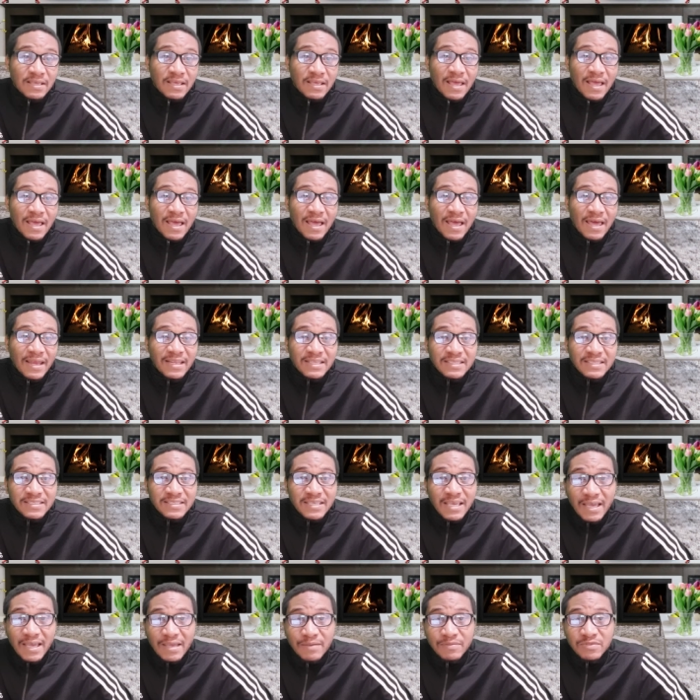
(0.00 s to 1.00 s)
And at
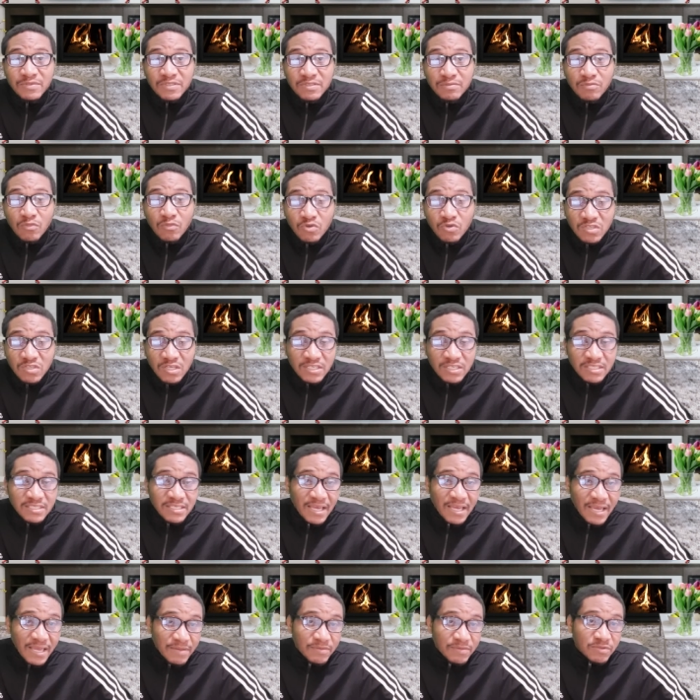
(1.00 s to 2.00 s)
times, most of the
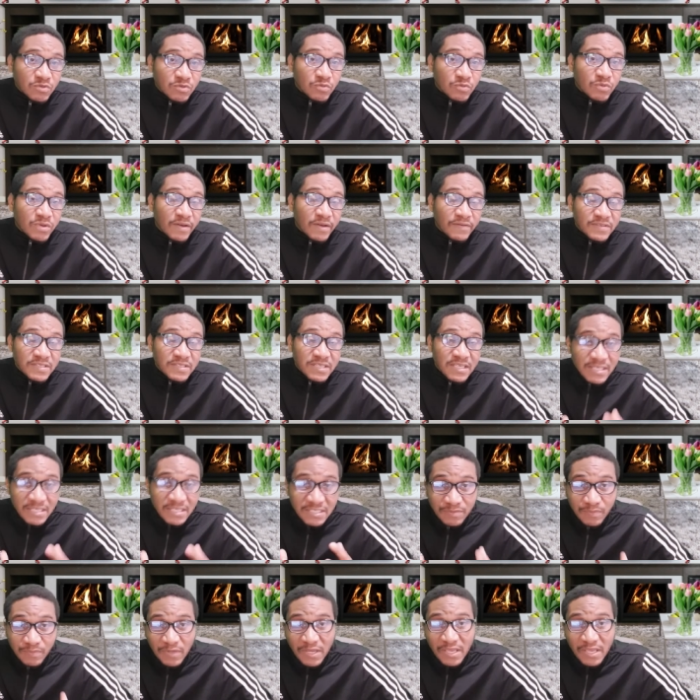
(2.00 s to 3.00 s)
times, we have seen this
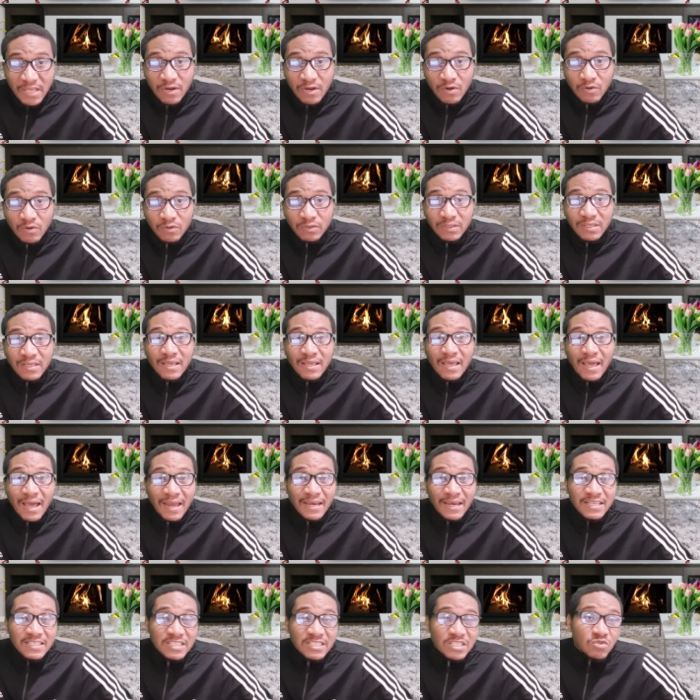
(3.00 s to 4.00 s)
playing out, and
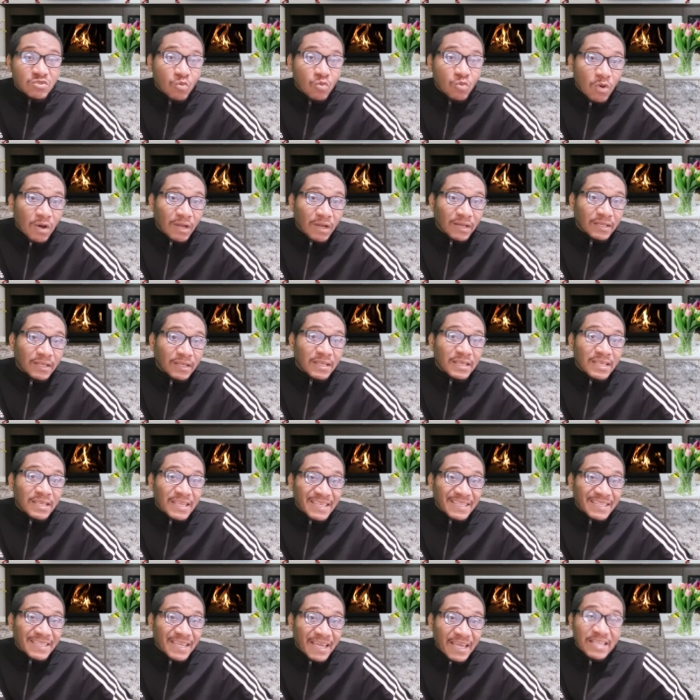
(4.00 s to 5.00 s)
this is what
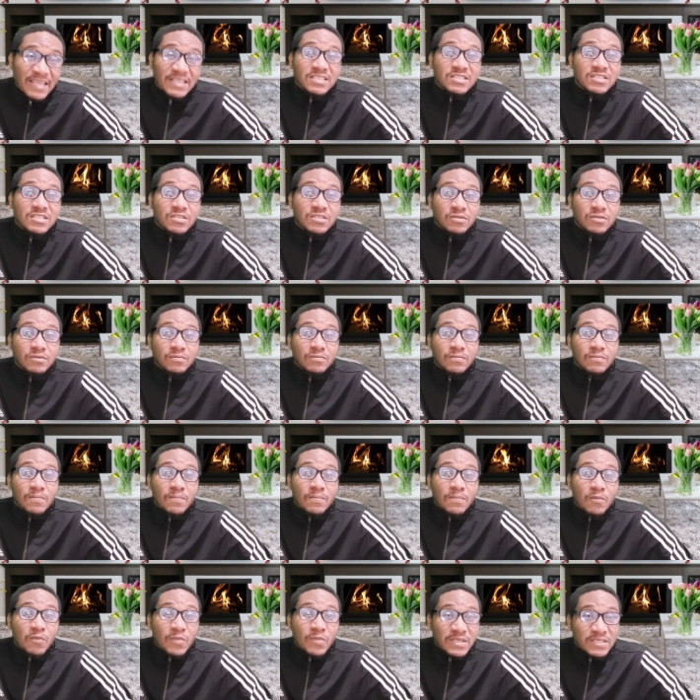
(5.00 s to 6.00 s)
it ends
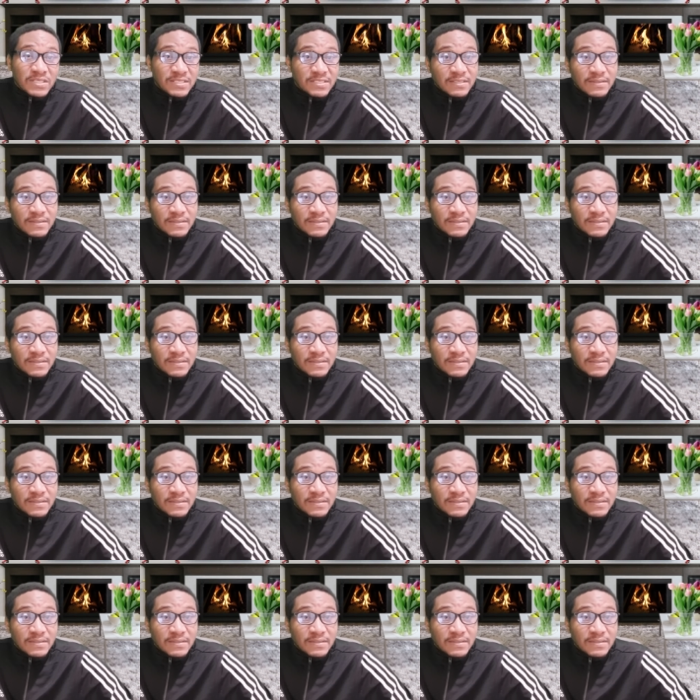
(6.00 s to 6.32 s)
with.